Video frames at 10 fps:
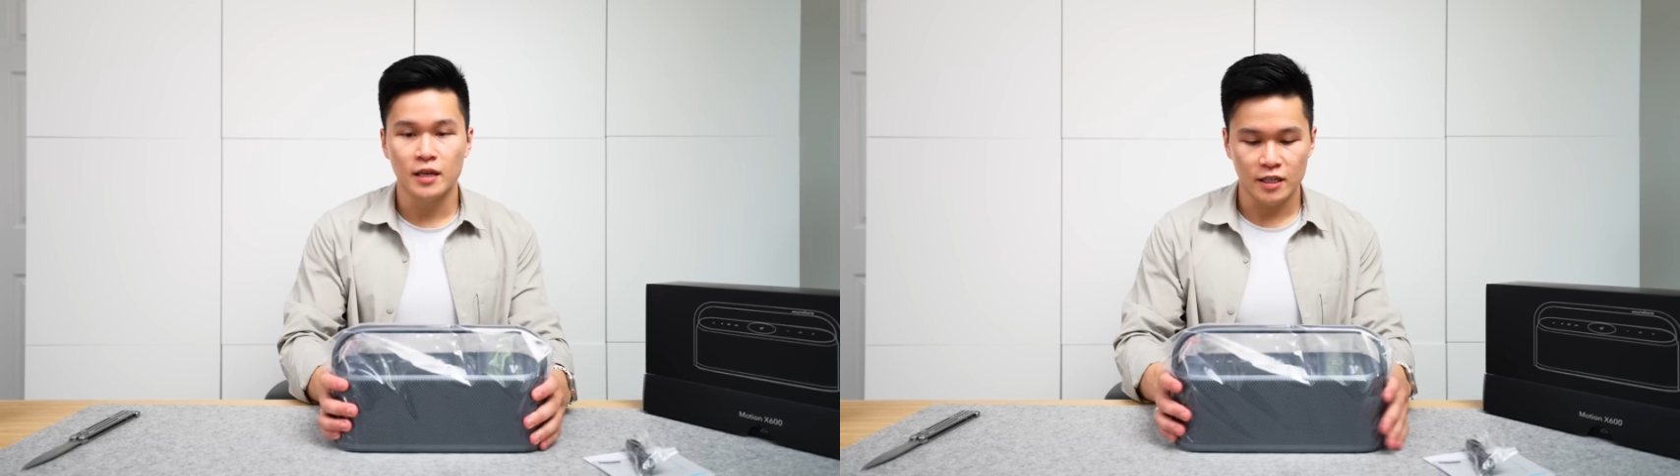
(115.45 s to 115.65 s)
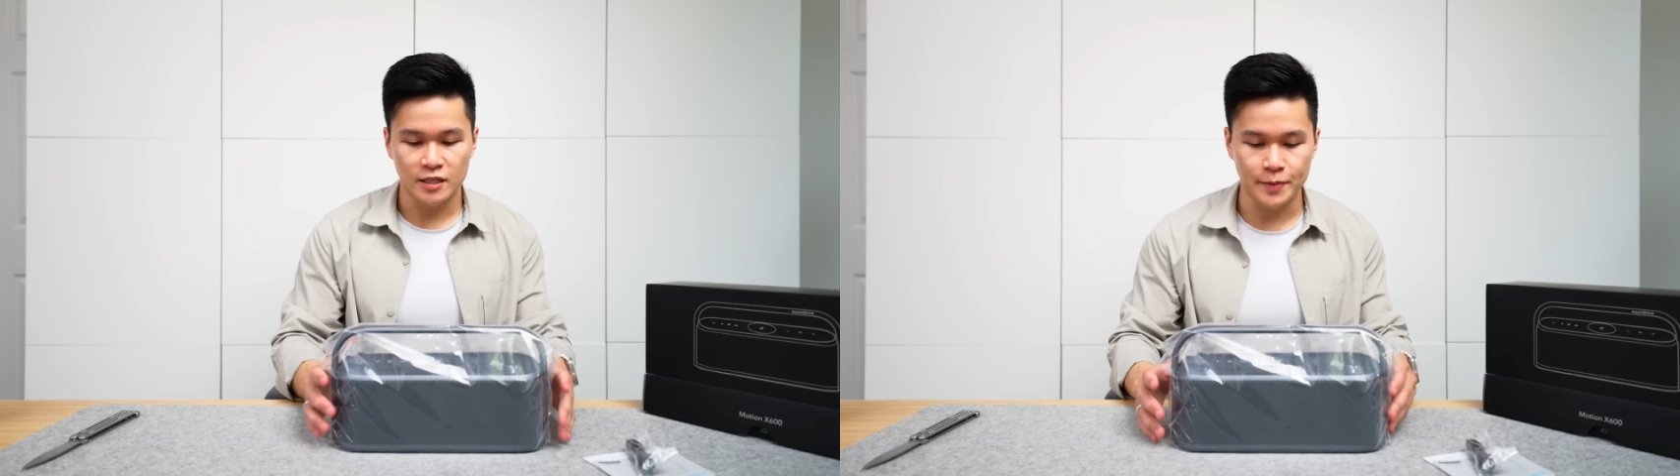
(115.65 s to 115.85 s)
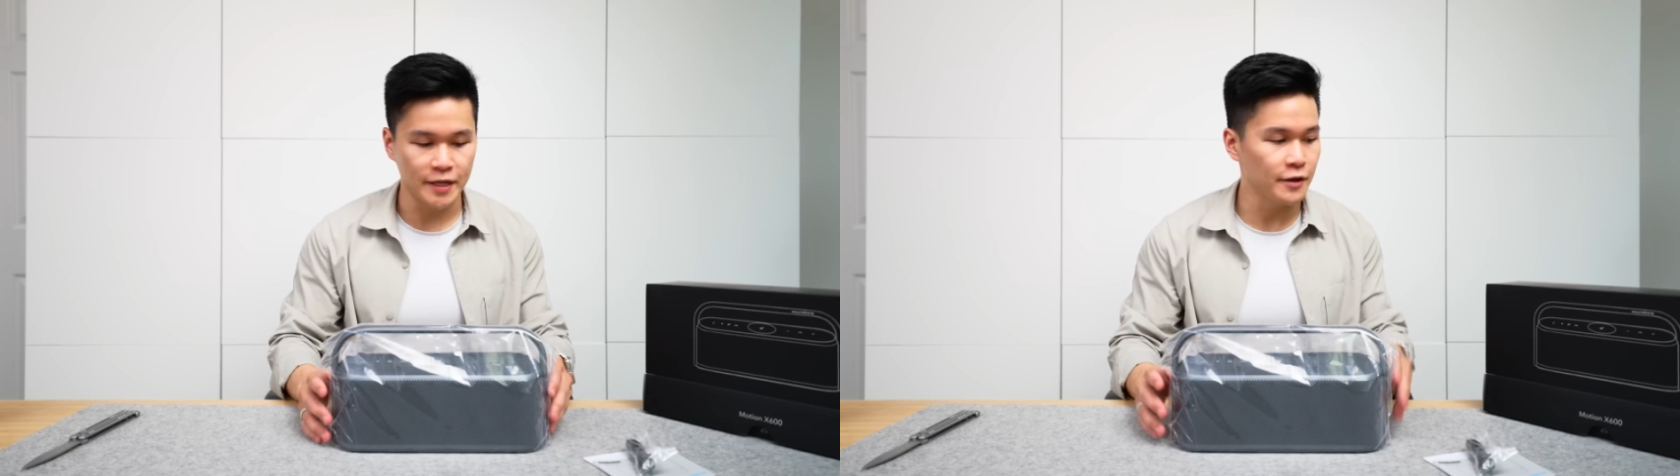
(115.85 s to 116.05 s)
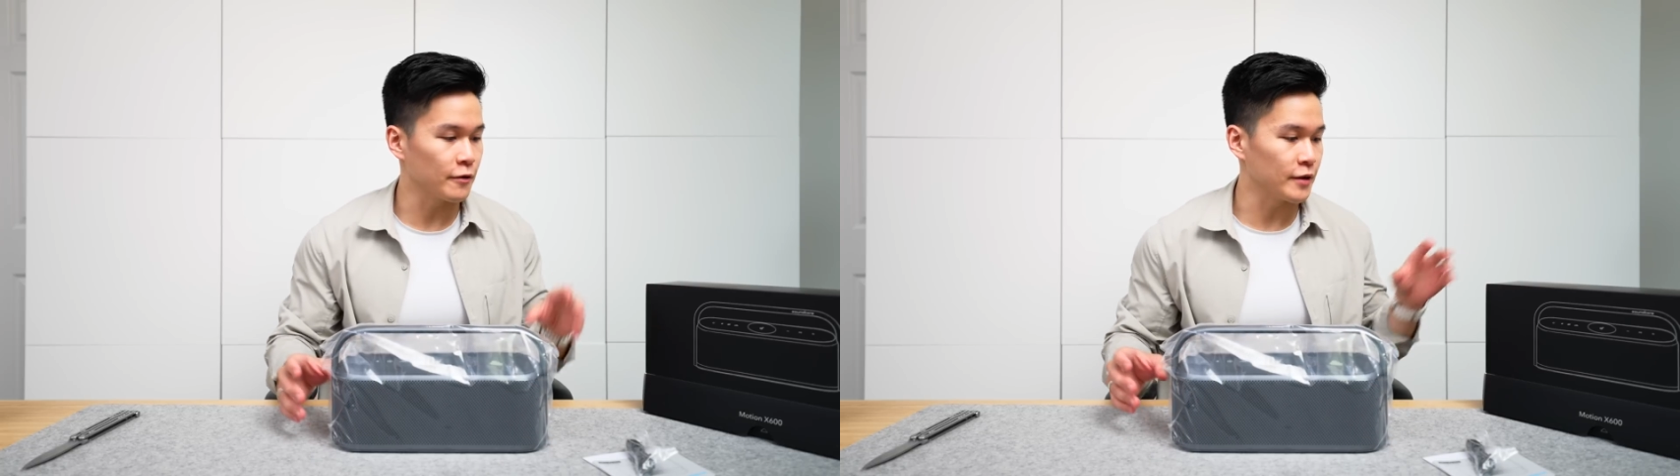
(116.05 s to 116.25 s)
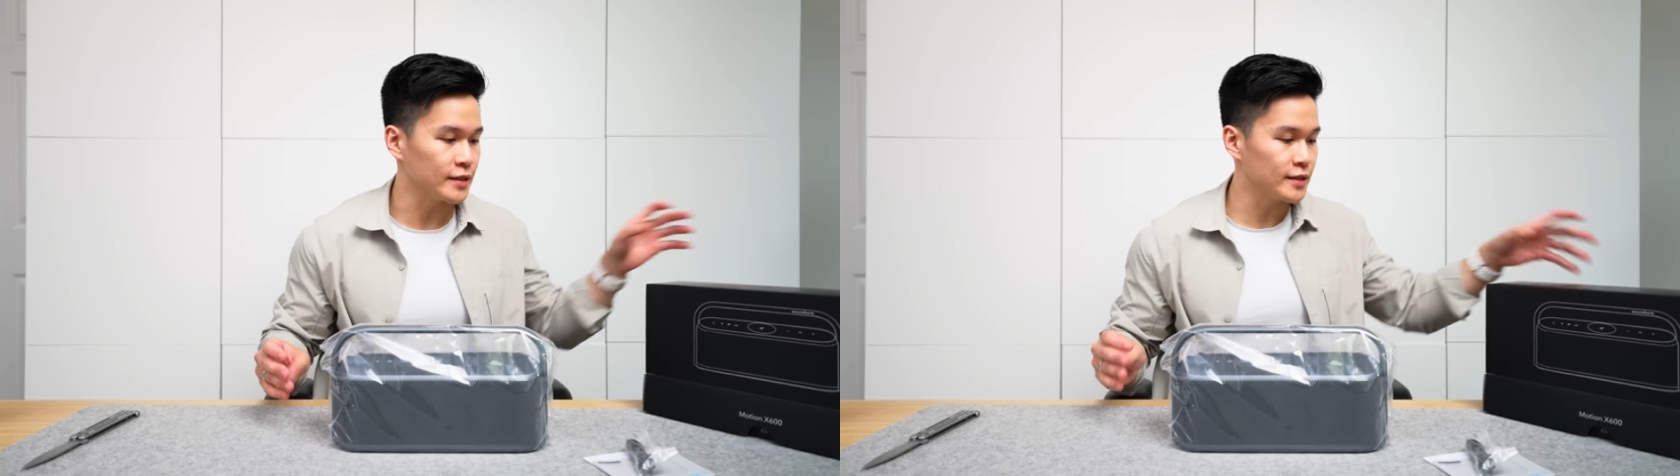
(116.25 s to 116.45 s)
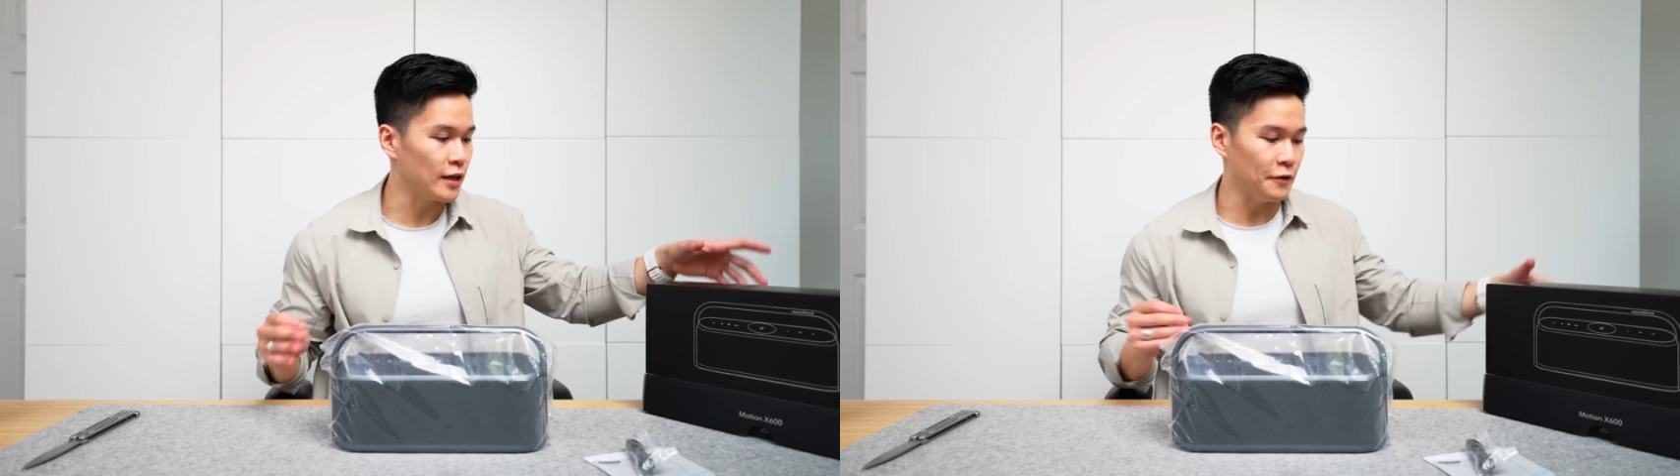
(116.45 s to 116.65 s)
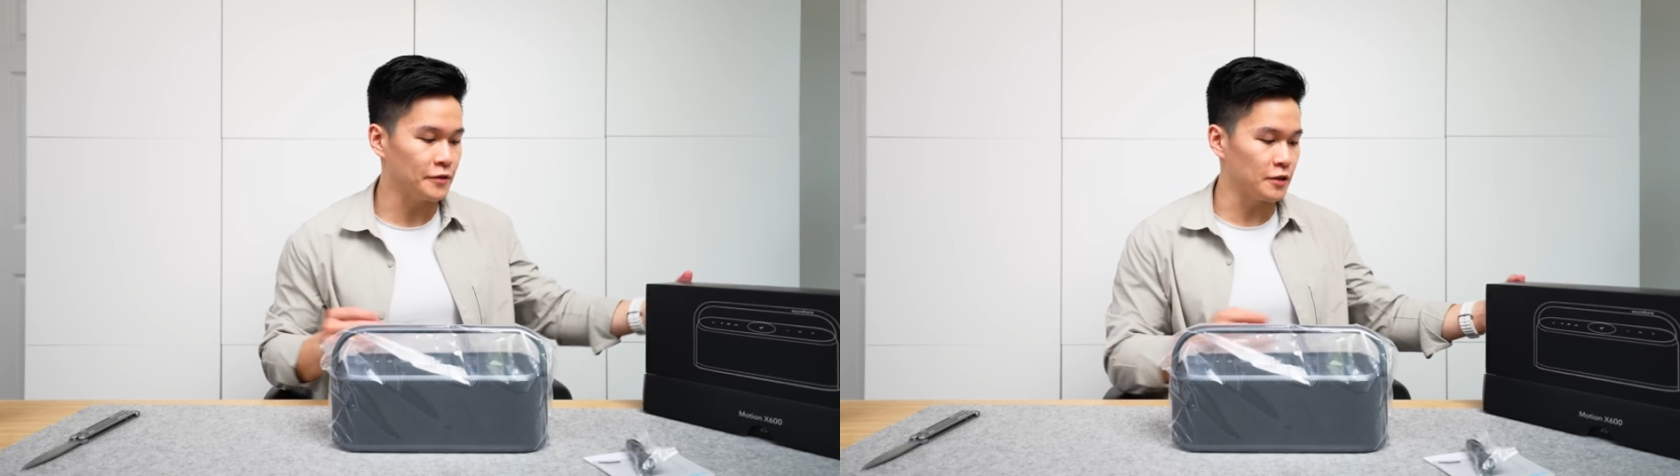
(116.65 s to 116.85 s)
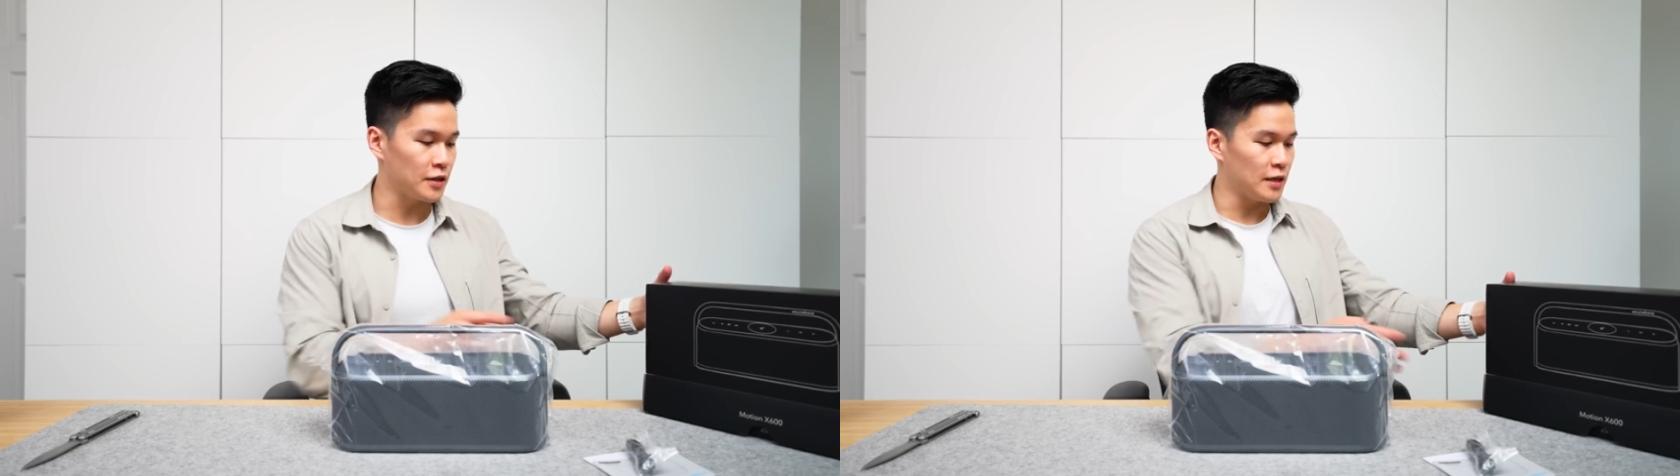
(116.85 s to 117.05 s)
speaker itself.
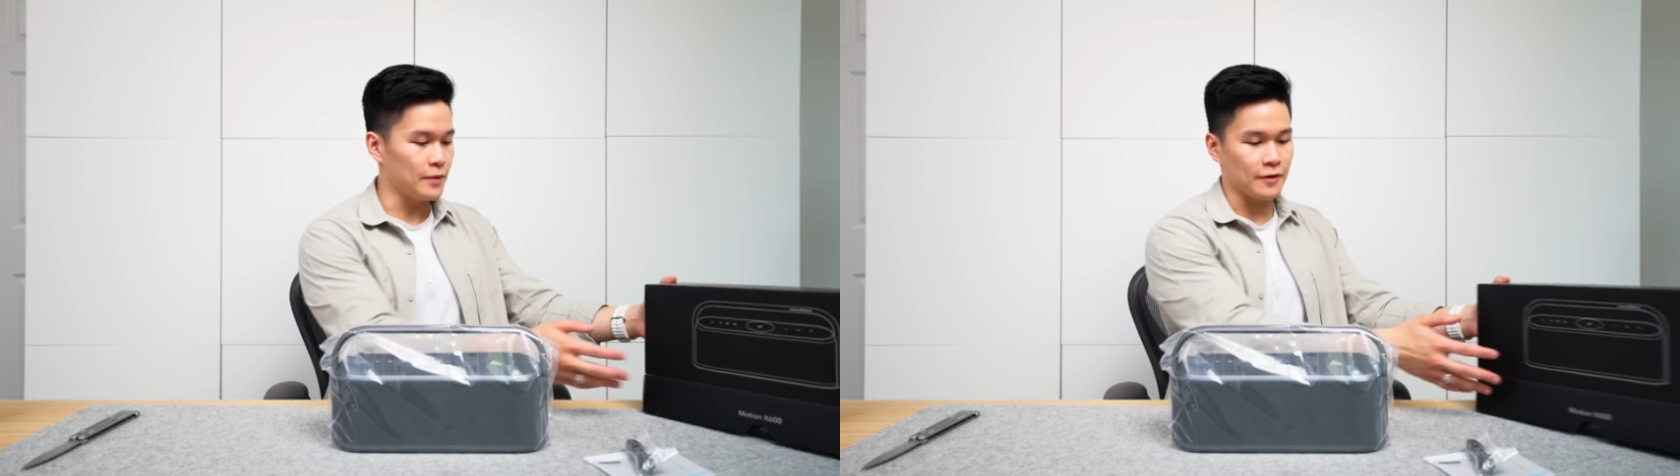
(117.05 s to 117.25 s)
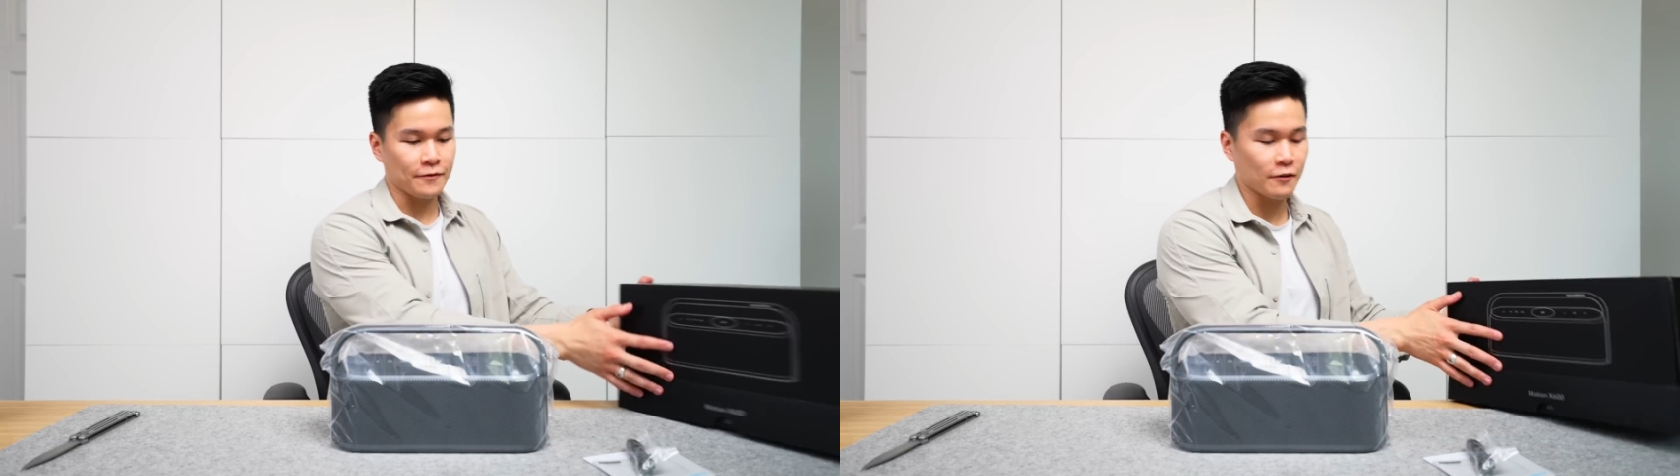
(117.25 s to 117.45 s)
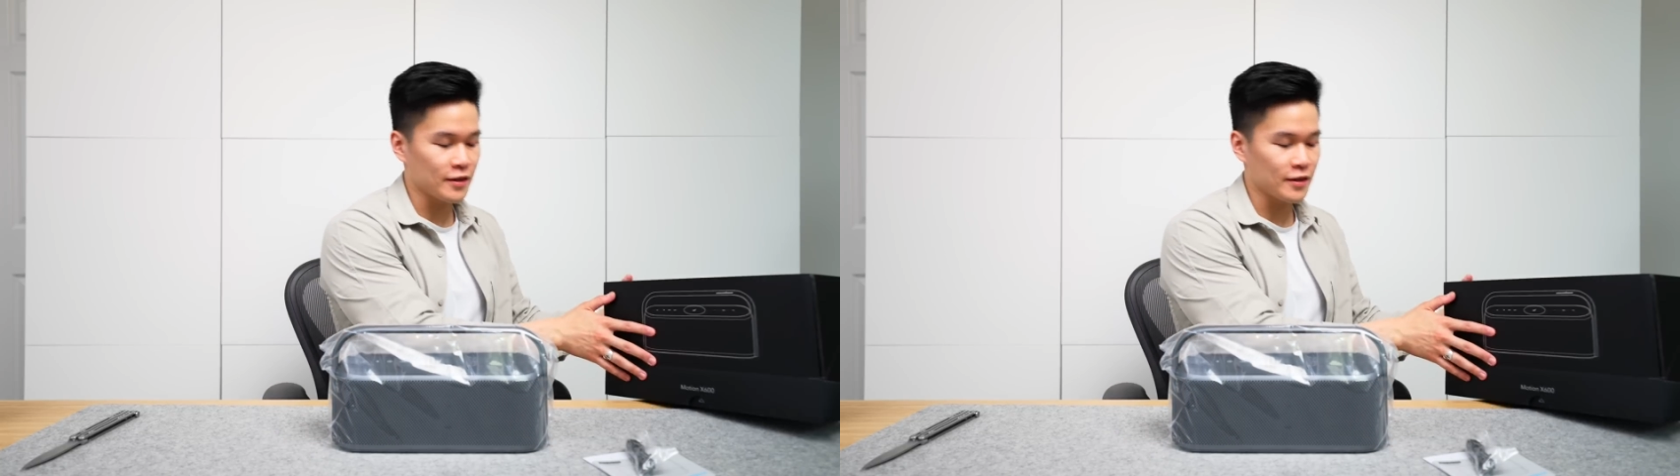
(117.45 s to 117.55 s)
So keeping it very